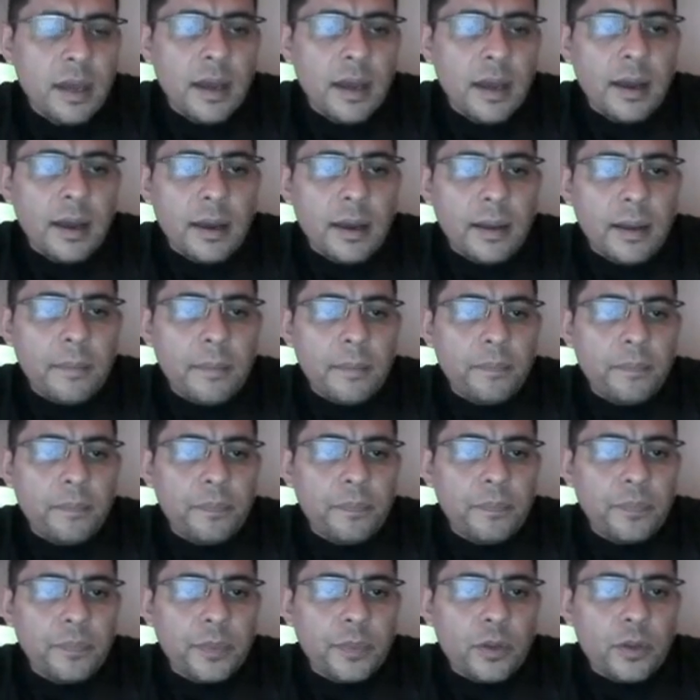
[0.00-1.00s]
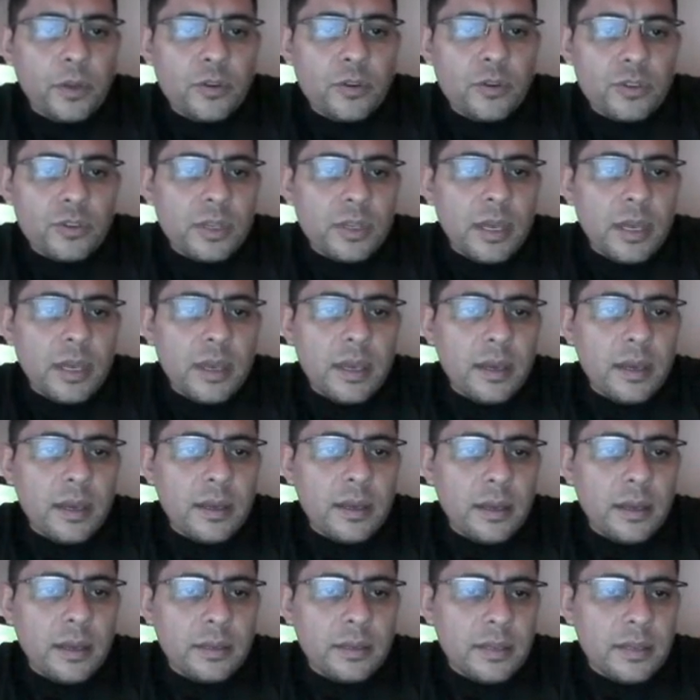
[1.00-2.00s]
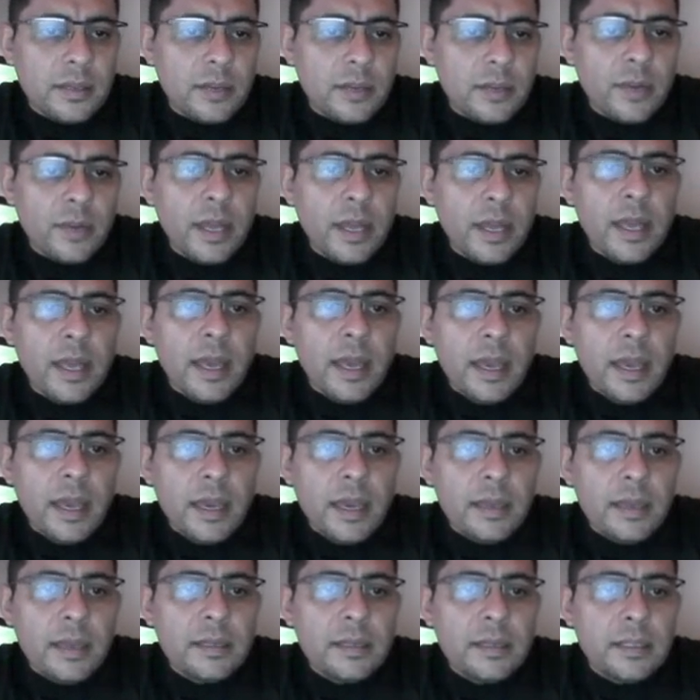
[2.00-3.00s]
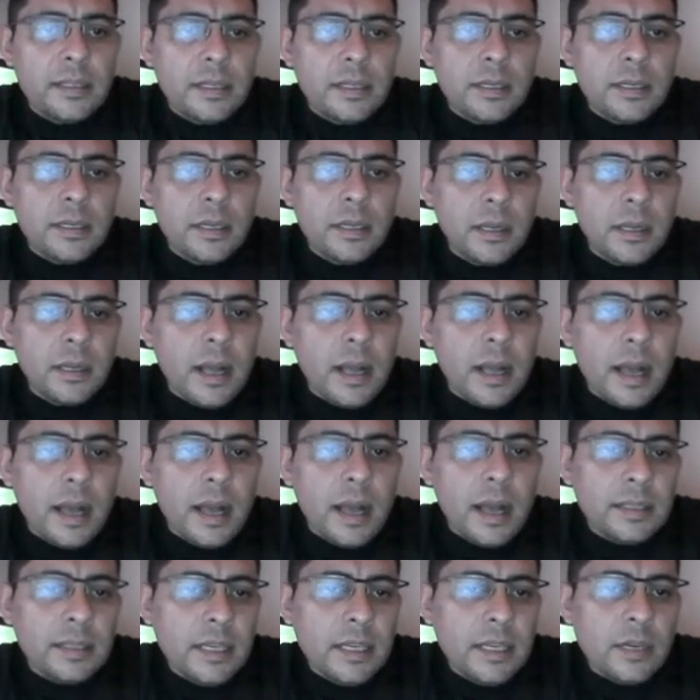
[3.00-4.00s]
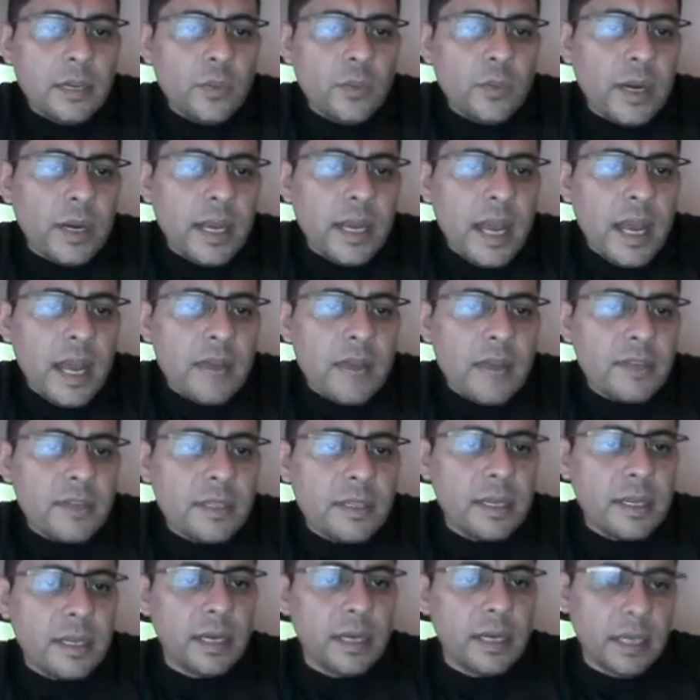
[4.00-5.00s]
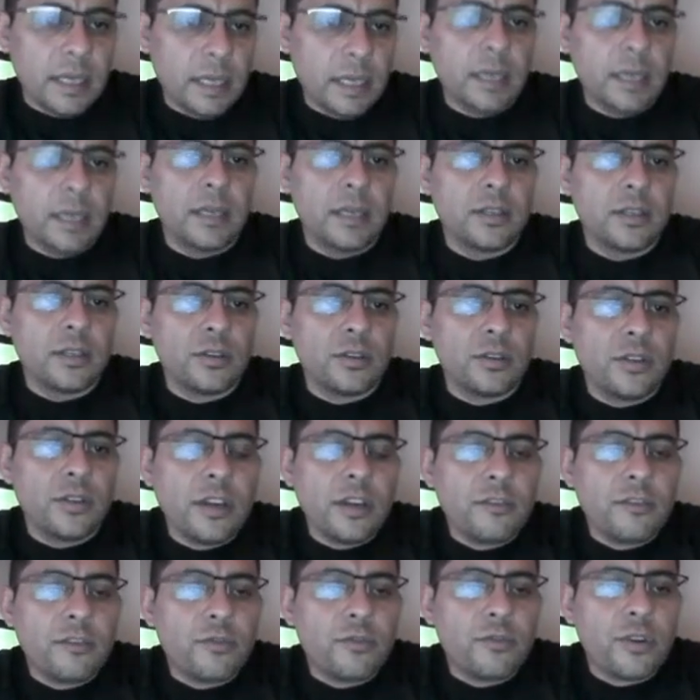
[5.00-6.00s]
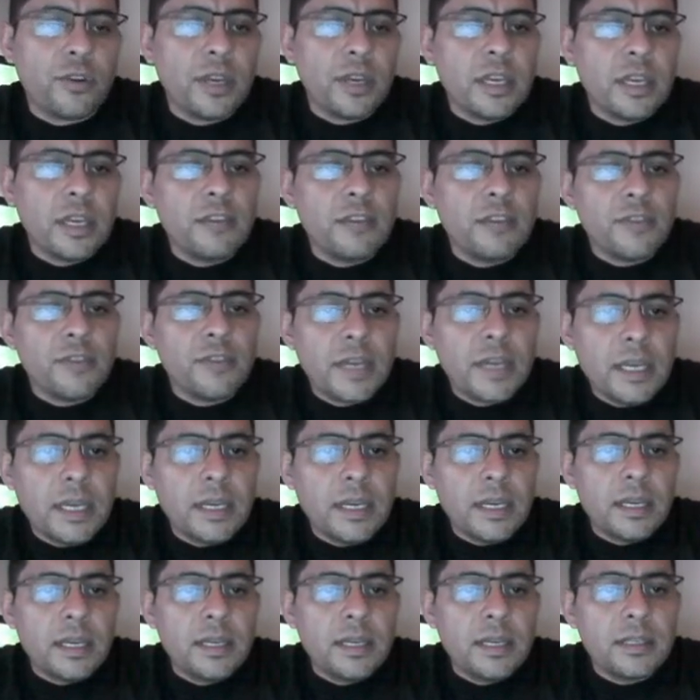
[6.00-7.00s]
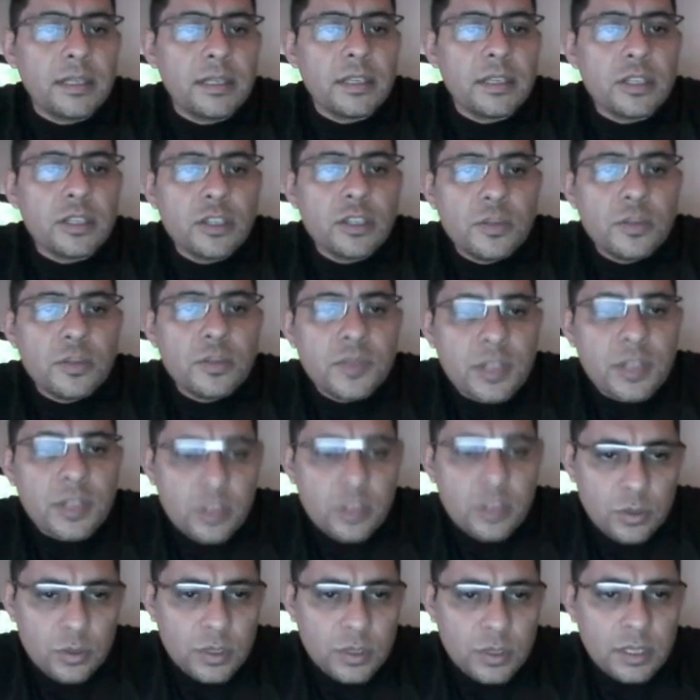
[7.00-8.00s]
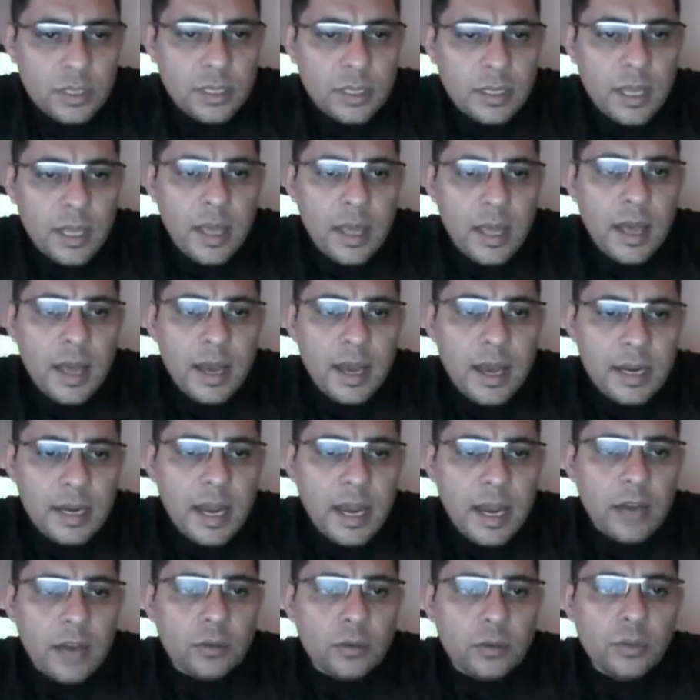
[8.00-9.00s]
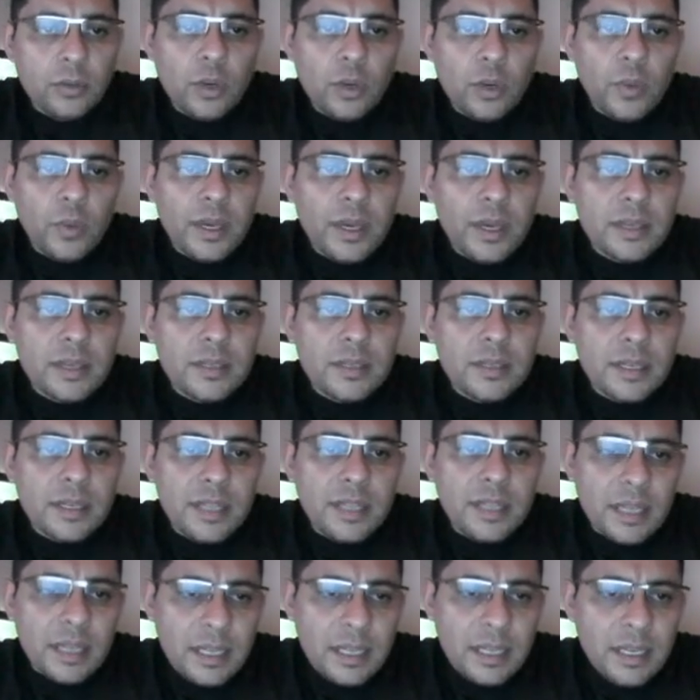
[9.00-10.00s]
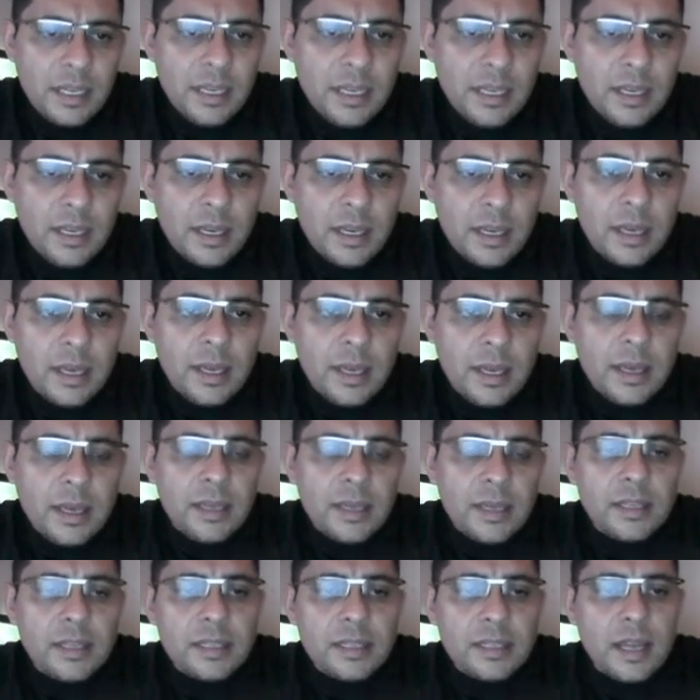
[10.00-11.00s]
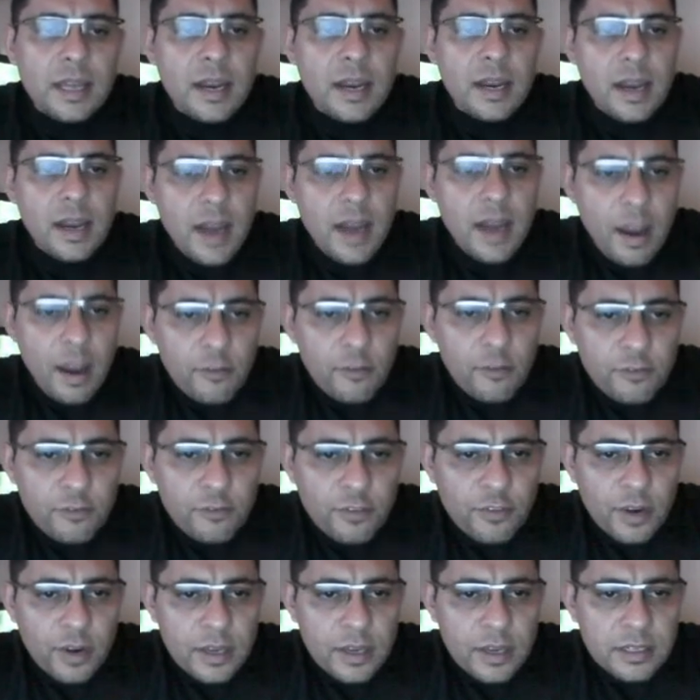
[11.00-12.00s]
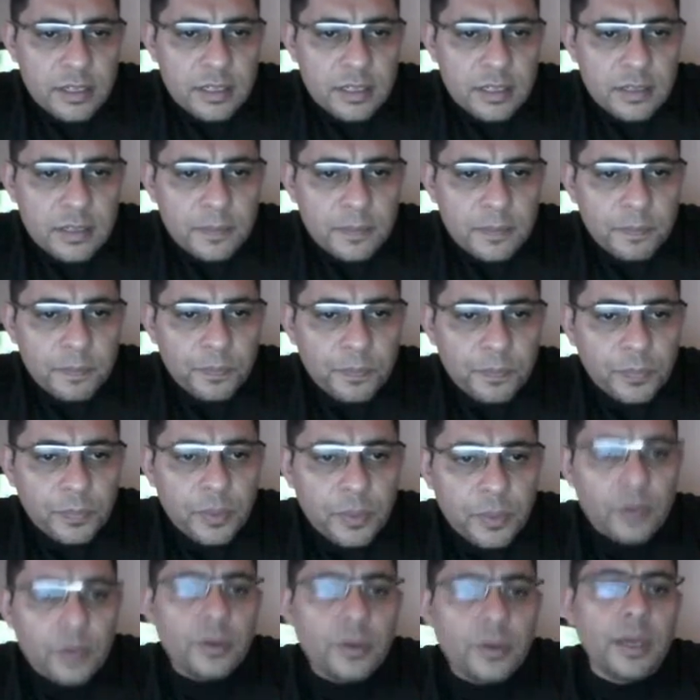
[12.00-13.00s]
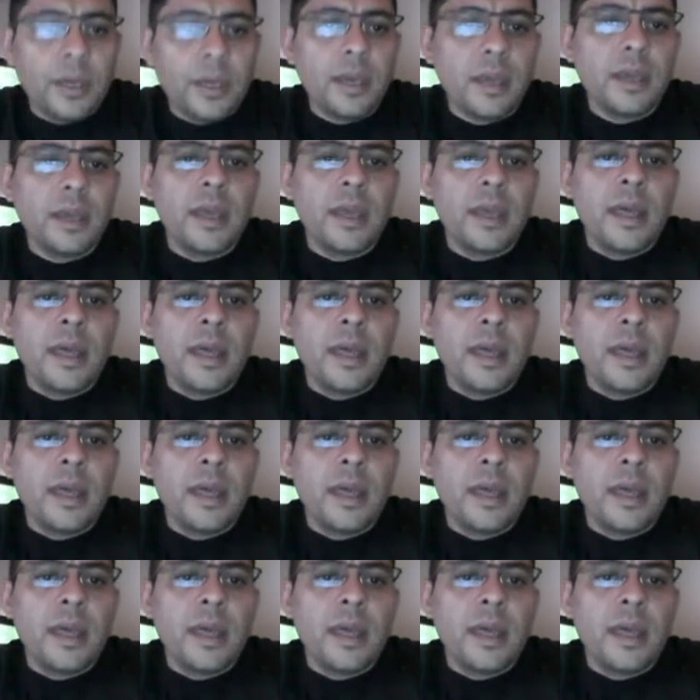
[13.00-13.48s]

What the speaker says: Jose, etc. And at the end, what I have is a he. So therefore, if he is substituting a noun, we can say that he is a noun phrase, okay?